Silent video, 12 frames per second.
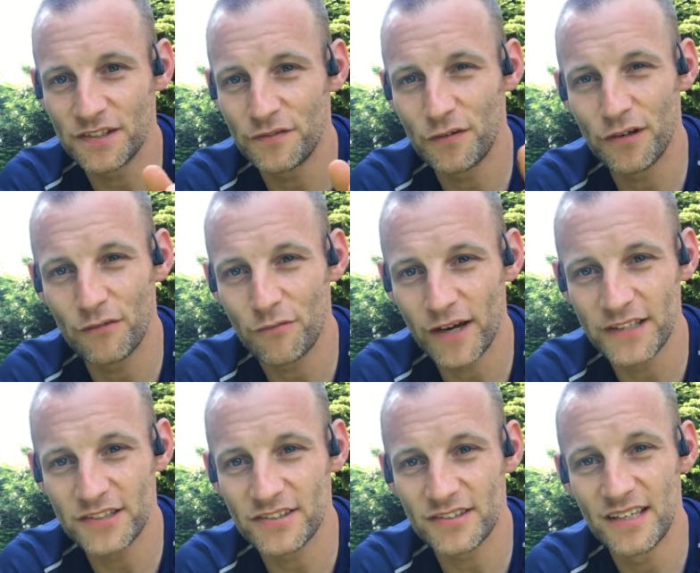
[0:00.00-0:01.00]
If you're in a
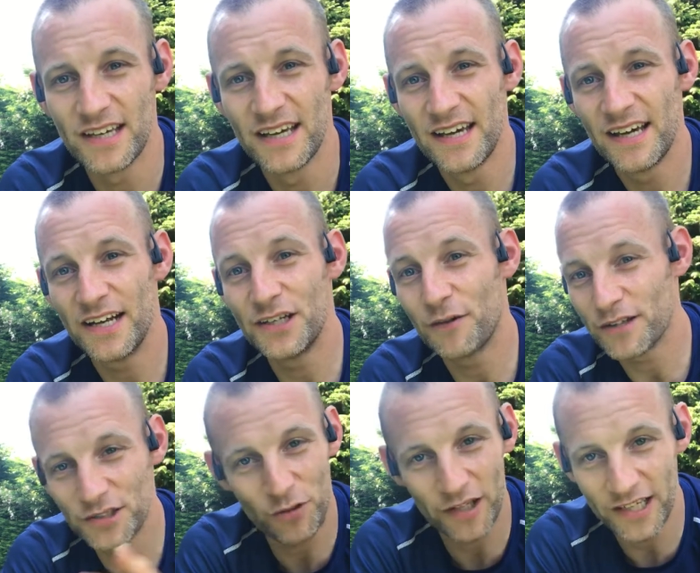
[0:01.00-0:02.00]
race and you
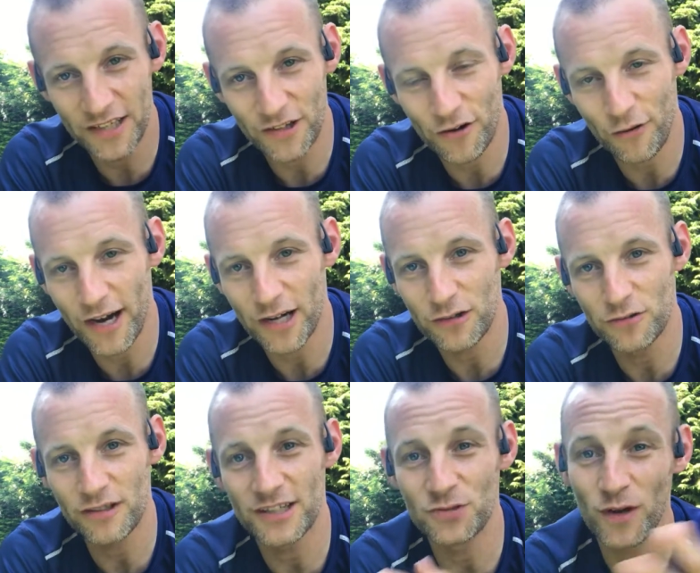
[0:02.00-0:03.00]
actually want to hear the crowd
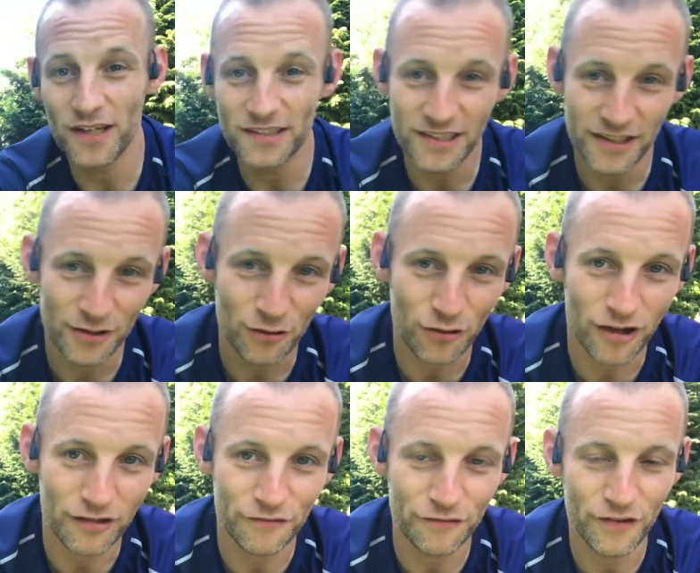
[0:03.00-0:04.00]
as well as hear your kind
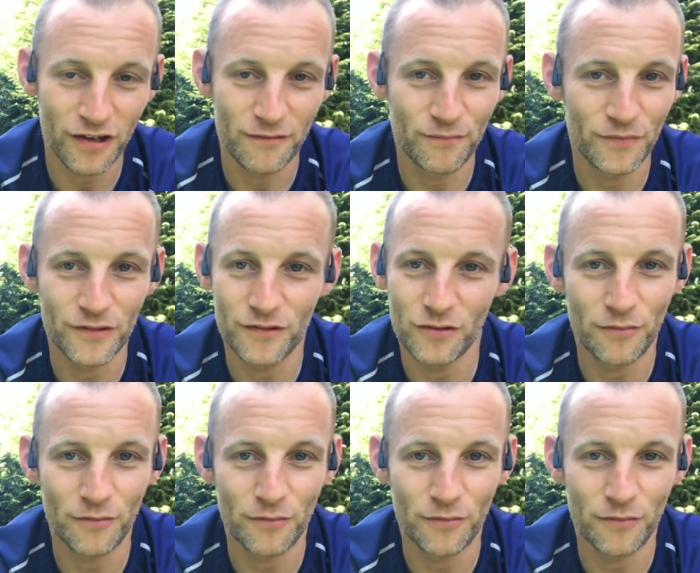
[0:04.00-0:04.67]
of your